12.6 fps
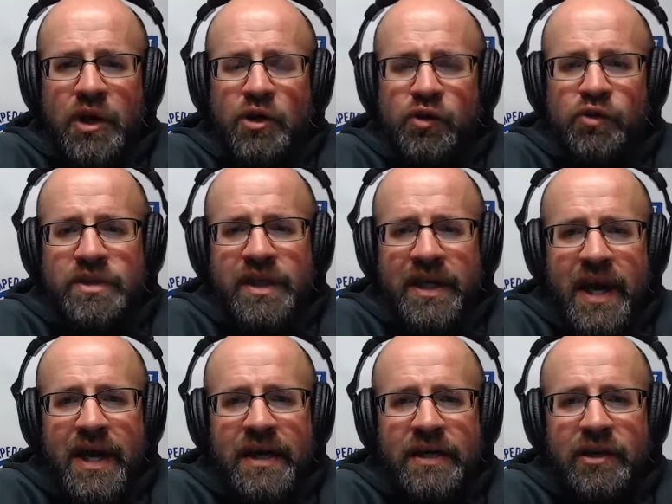Who's the
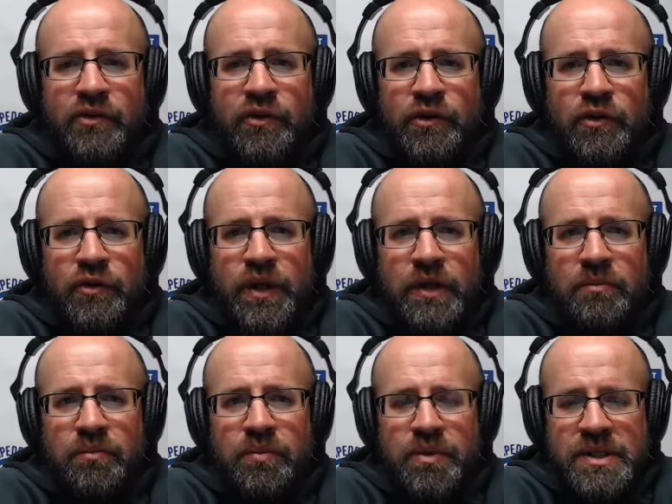guy in here that you think
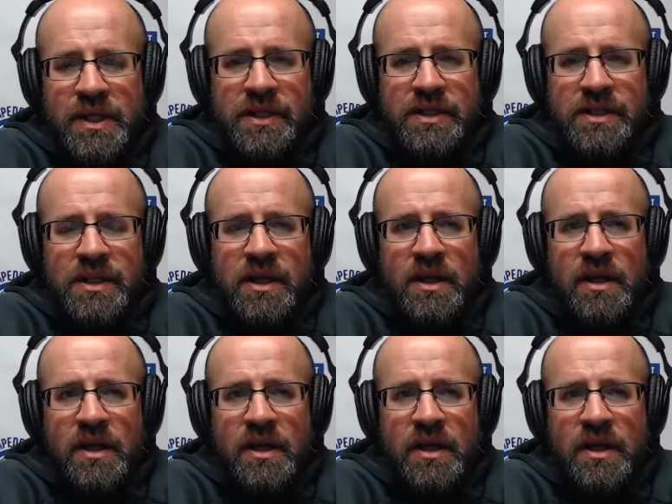presents